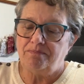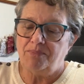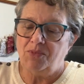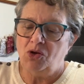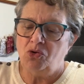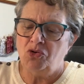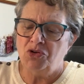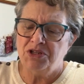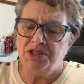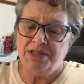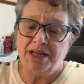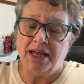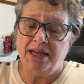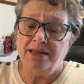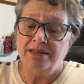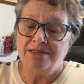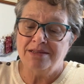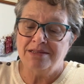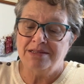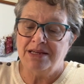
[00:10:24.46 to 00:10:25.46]
or
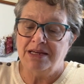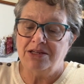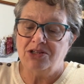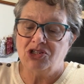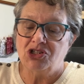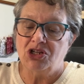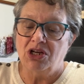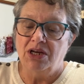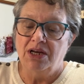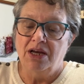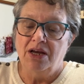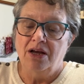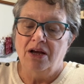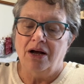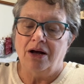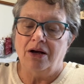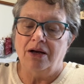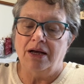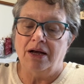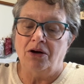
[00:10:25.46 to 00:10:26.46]
second stitch
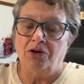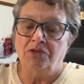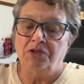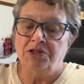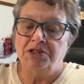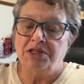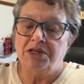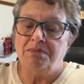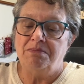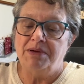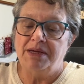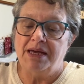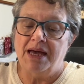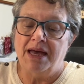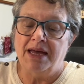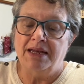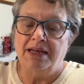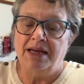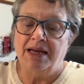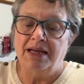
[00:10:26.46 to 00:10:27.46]
on the
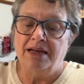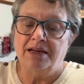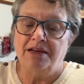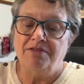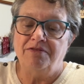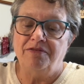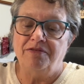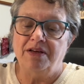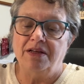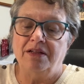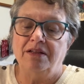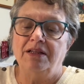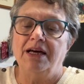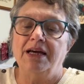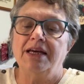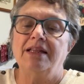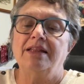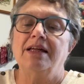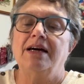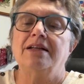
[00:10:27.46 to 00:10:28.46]
DPN, and I feel
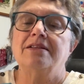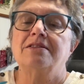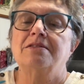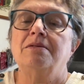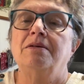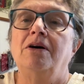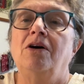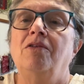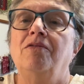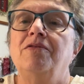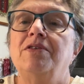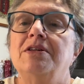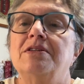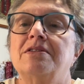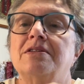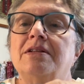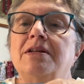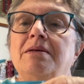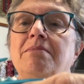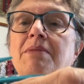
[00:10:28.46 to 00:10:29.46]
like that's
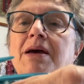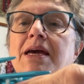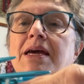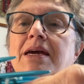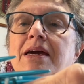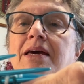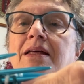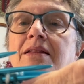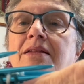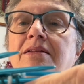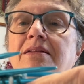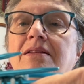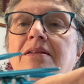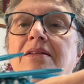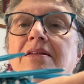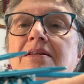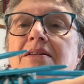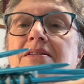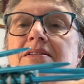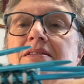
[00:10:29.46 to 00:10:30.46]
obviously making
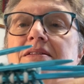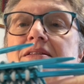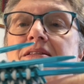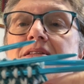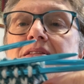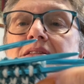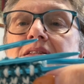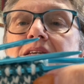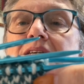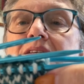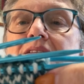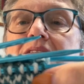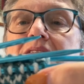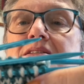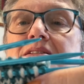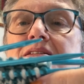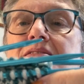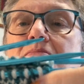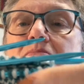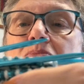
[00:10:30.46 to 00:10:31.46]
these
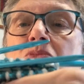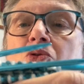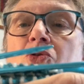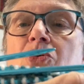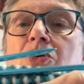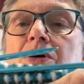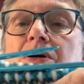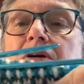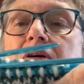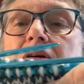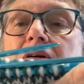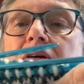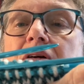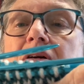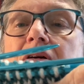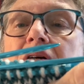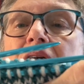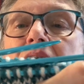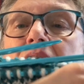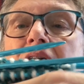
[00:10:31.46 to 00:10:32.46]
more
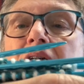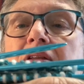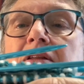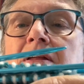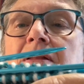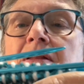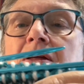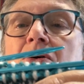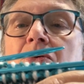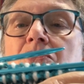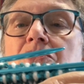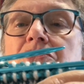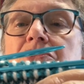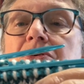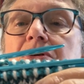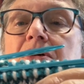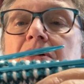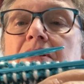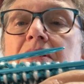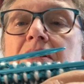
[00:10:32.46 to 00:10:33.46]
than those.
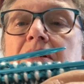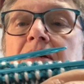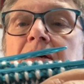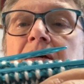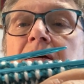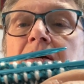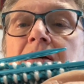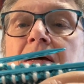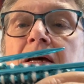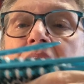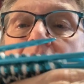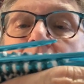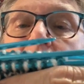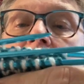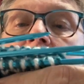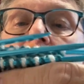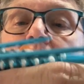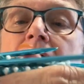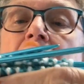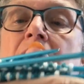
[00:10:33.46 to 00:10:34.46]

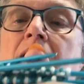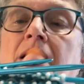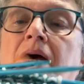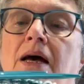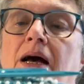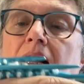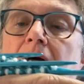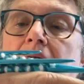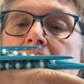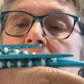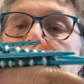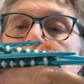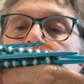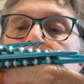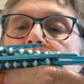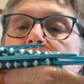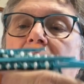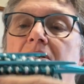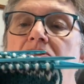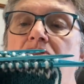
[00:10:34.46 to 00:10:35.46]
Anyway,
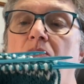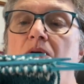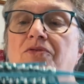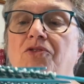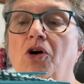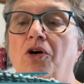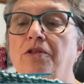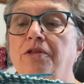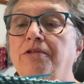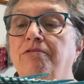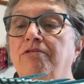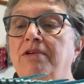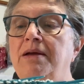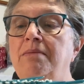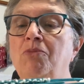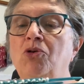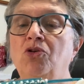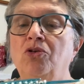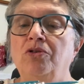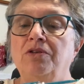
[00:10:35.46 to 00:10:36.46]
so I've got 3
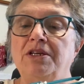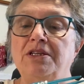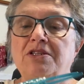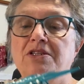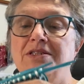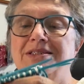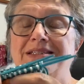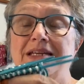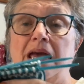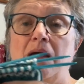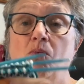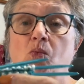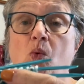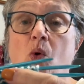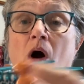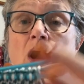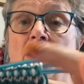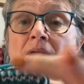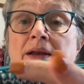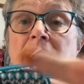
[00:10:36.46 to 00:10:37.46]
more. This is day
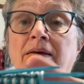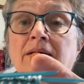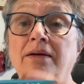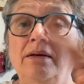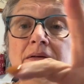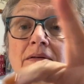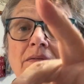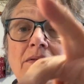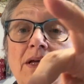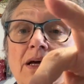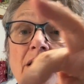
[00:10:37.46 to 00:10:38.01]
1 that